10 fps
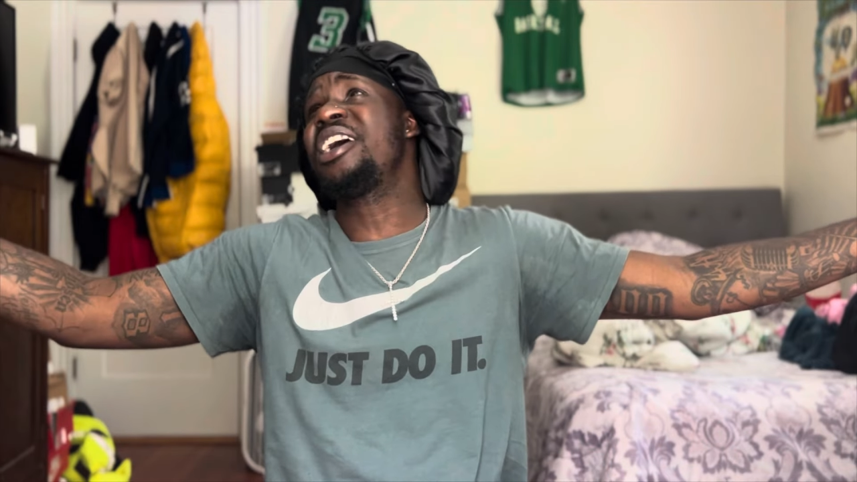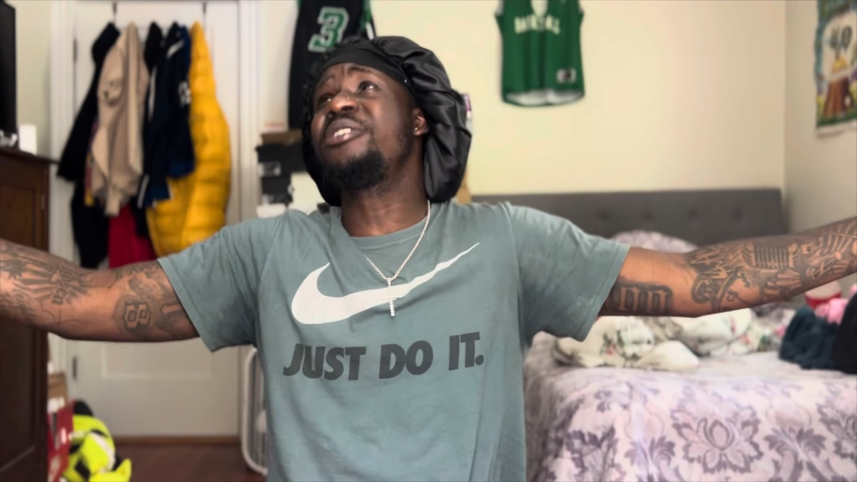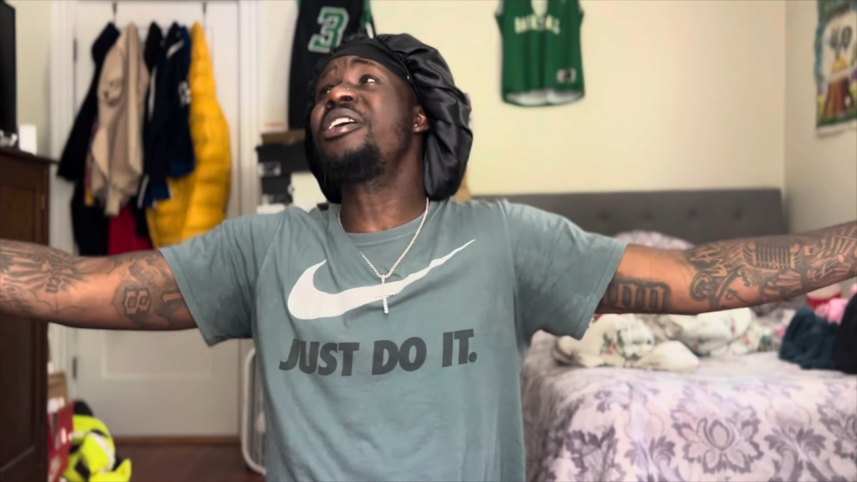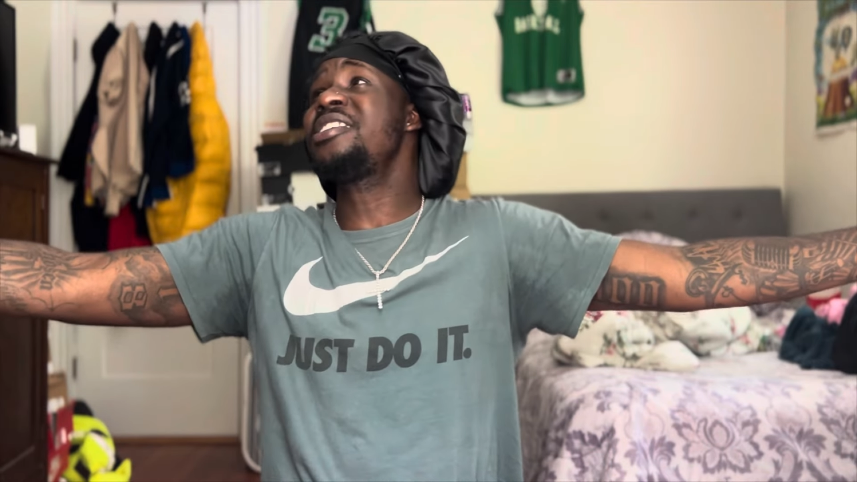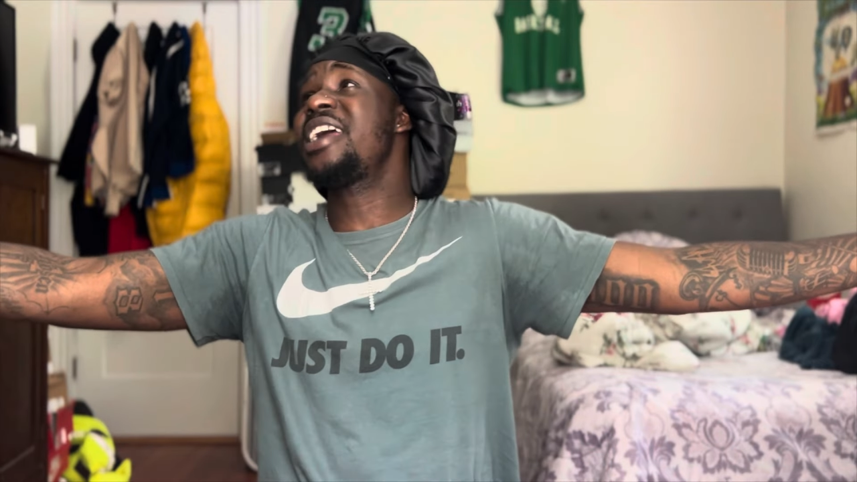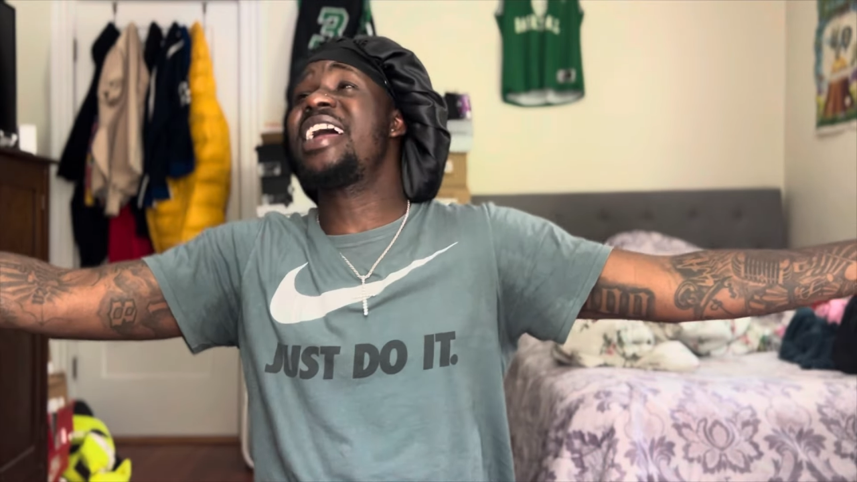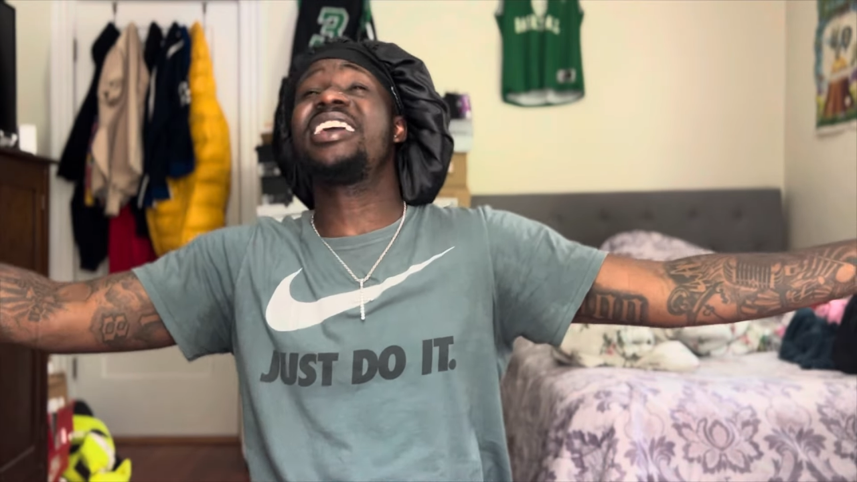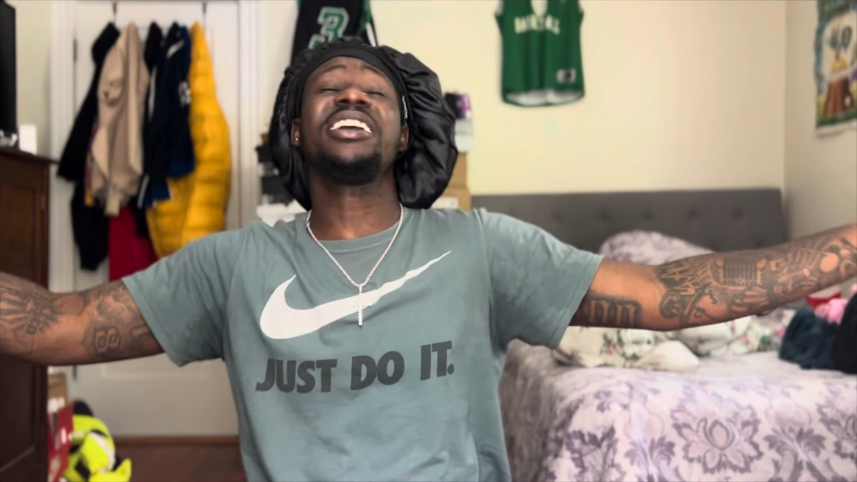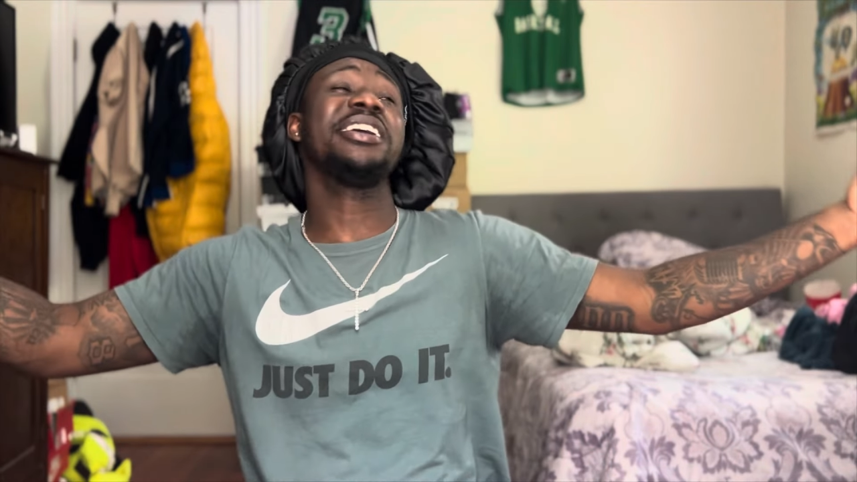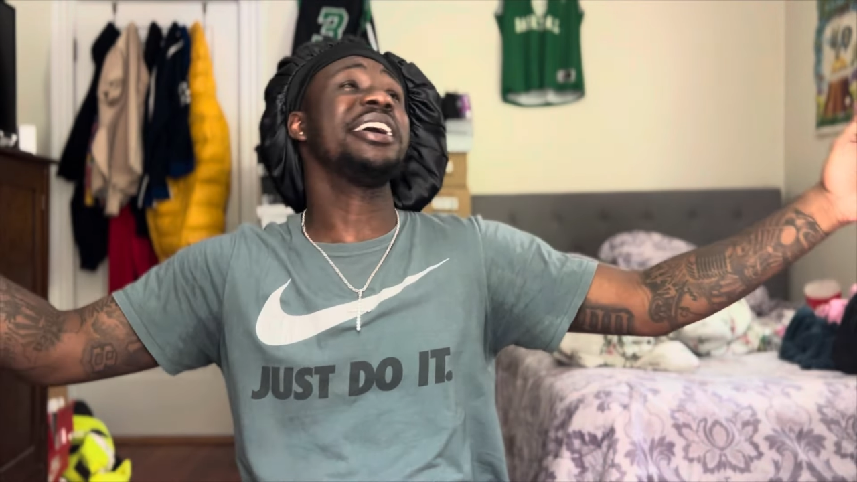
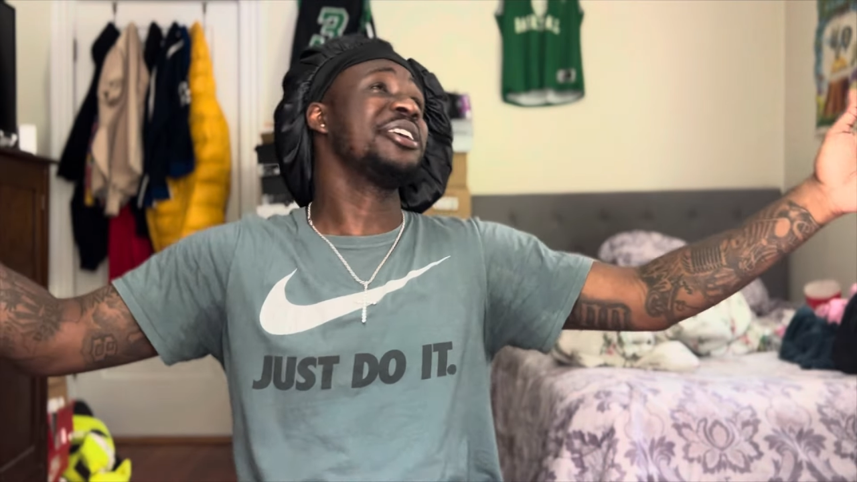Granddaddy,